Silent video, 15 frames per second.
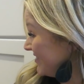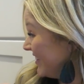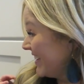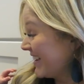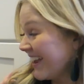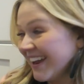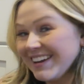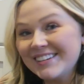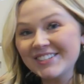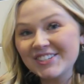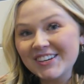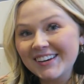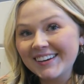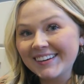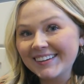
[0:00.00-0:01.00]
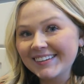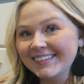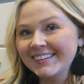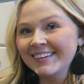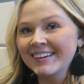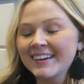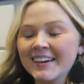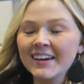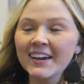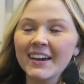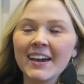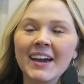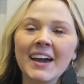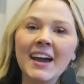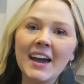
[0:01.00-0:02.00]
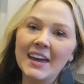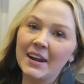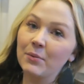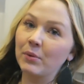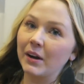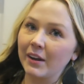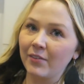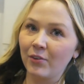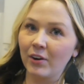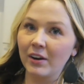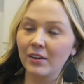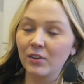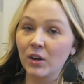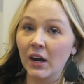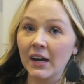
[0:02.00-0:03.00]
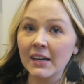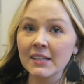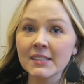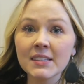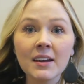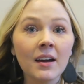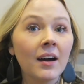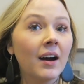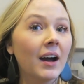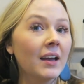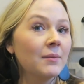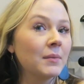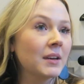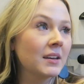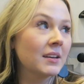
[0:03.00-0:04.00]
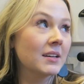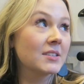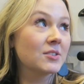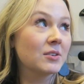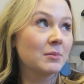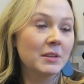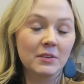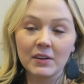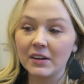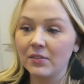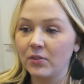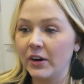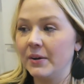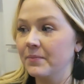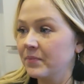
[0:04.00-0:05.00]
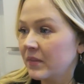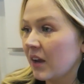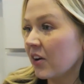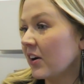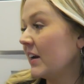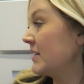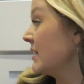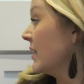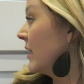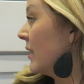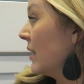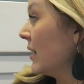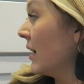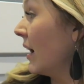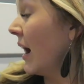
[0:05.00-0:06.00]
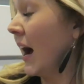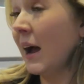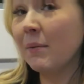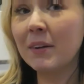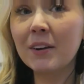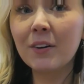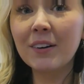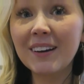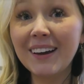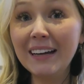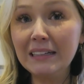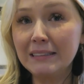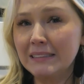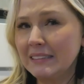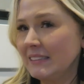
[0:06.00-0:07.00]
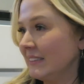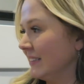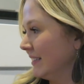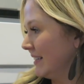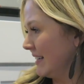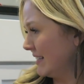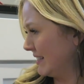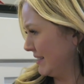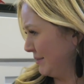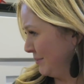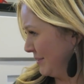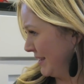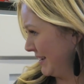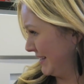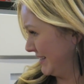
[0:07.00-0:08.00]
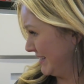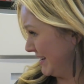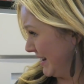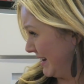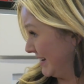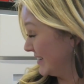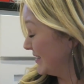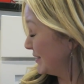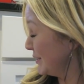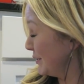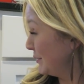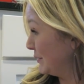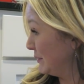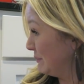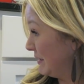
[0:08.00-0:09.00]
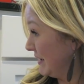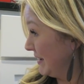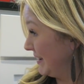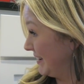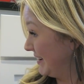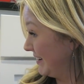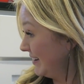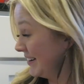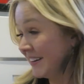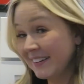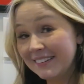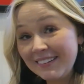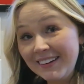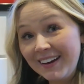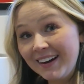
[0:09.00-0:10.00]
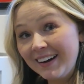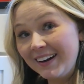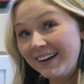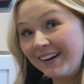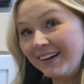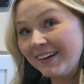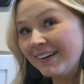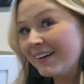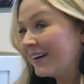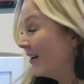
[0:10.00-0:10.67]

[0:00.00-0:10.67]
to vacation. And I'm ready for it, you guys. I'm extremely ready for it. All right, I'm gonna get some things done. Excuse me. Yeah.